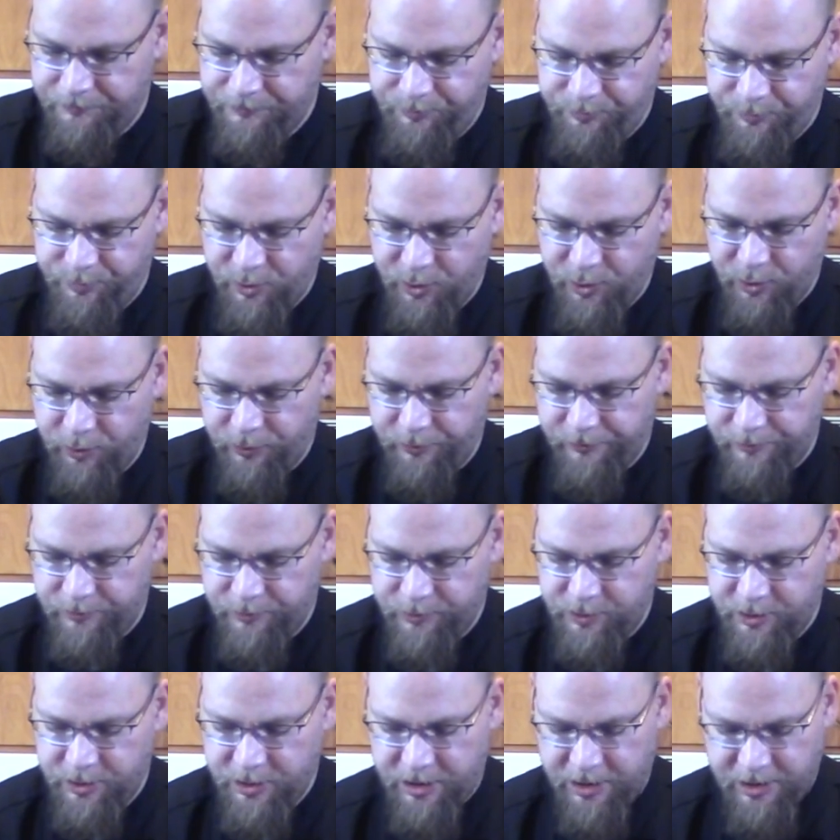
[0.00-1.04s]
Boom,
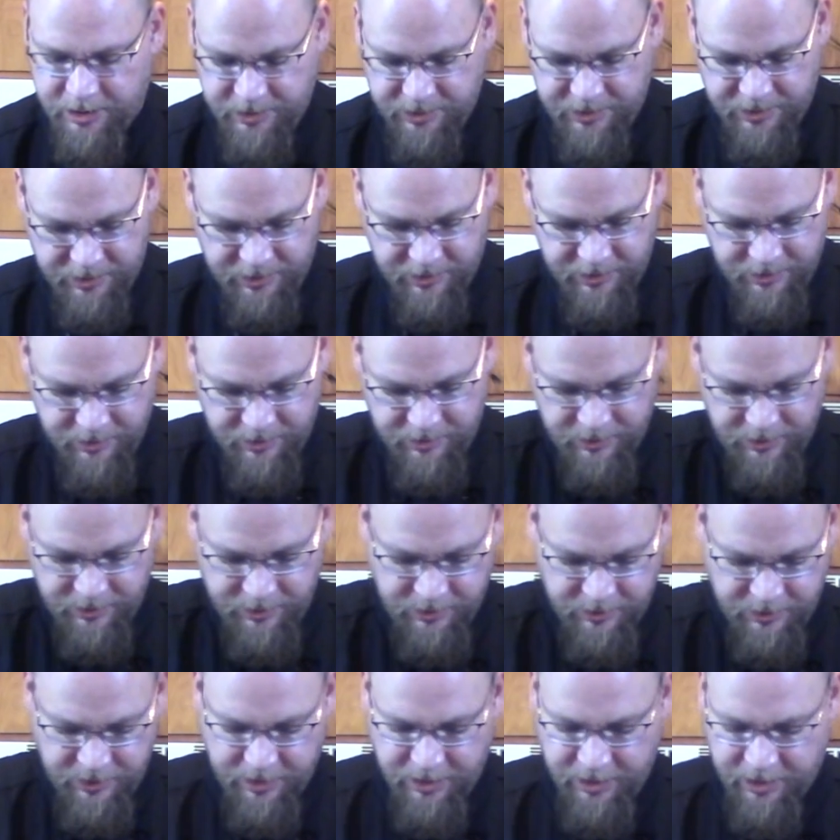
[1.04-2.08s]
just
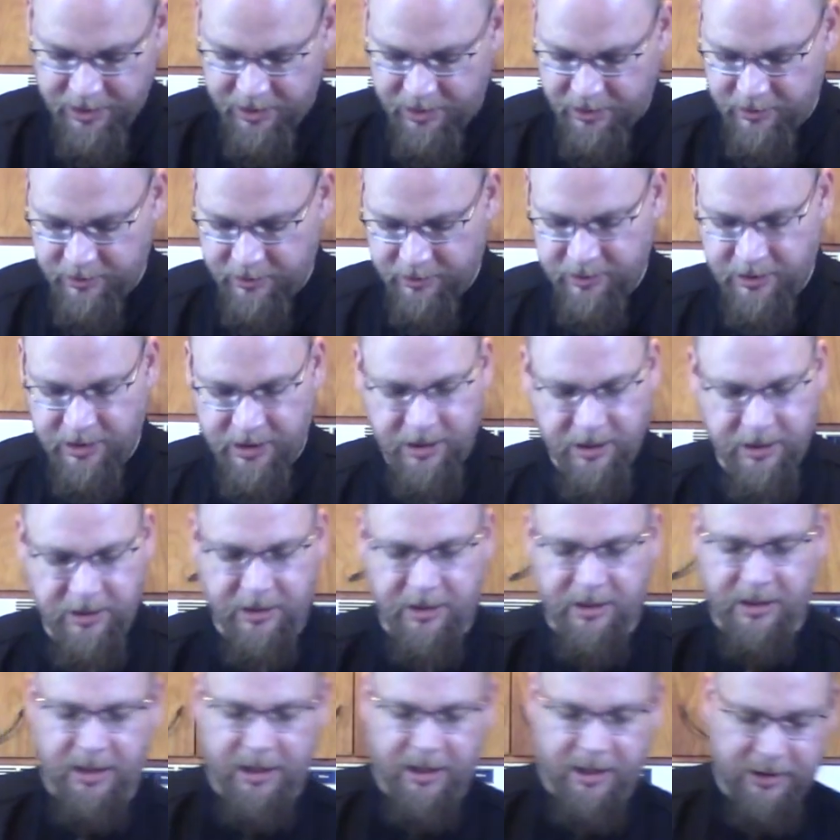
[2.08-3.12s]
the hell like
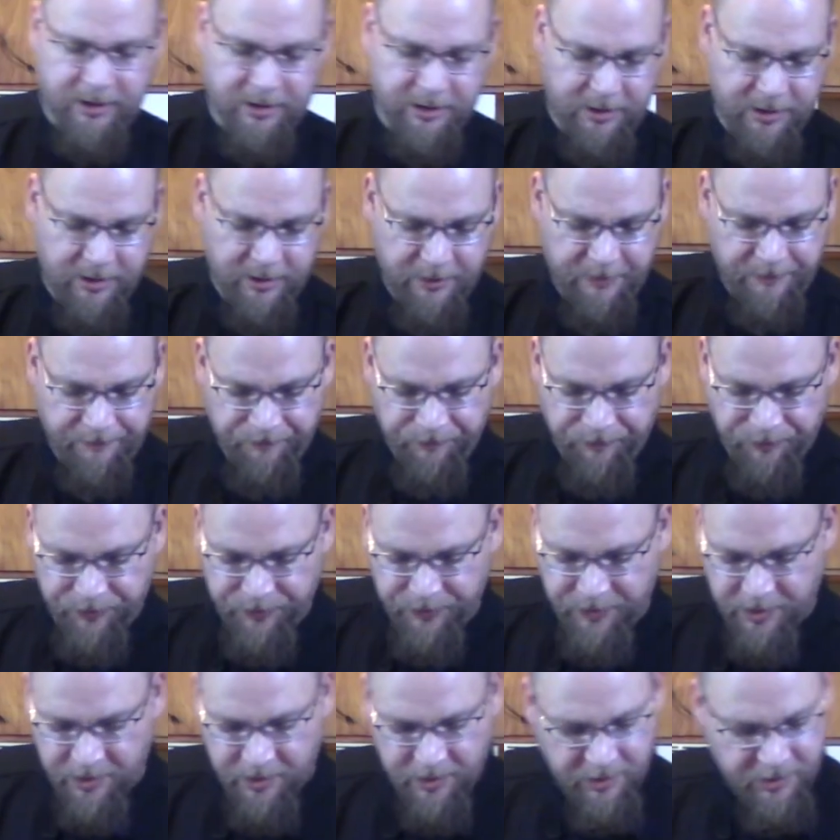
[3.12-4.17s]

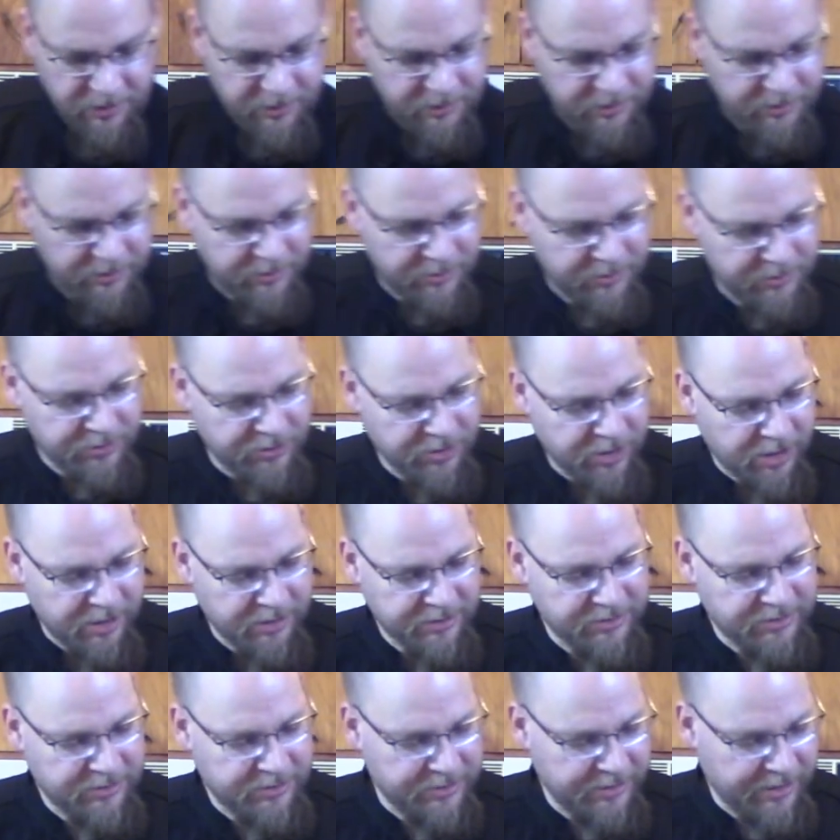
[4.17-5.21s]
that.
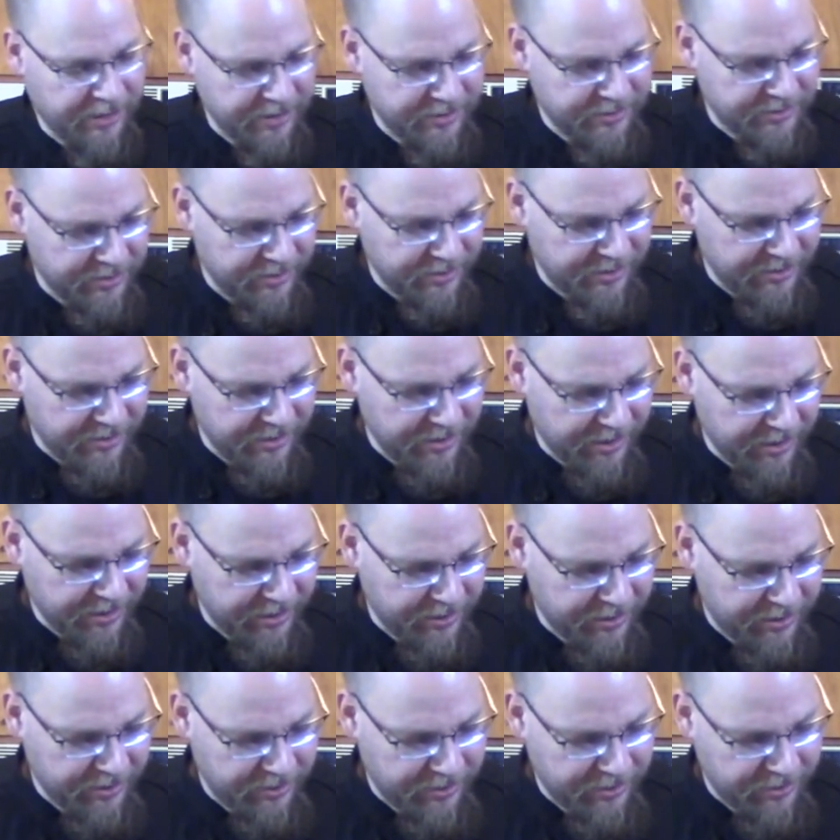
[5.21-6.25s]
Sauce is nice and
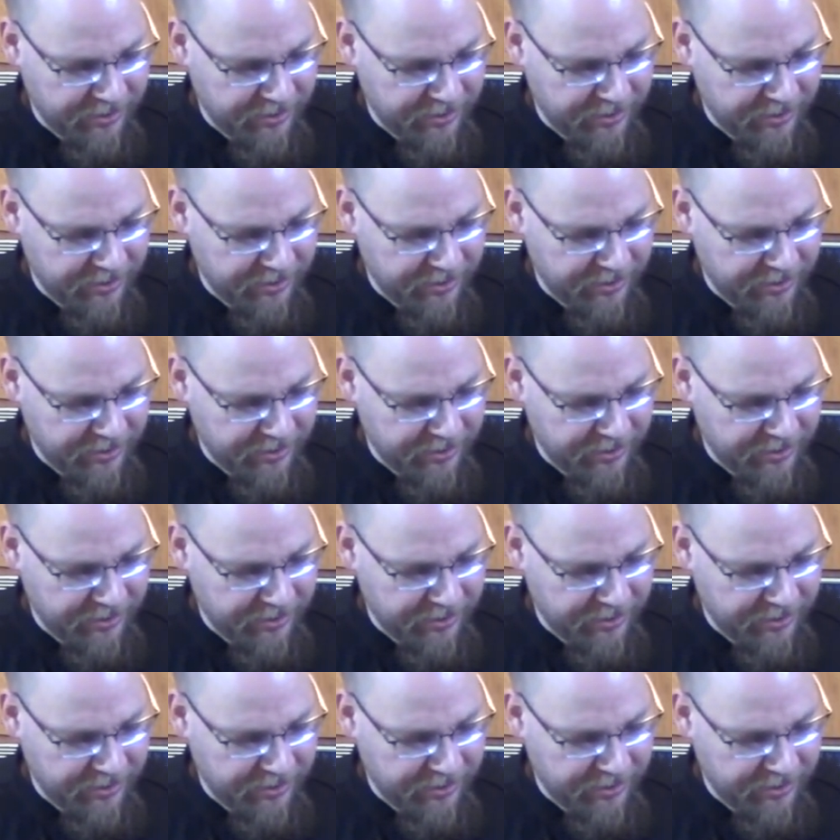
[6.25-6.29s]
thick.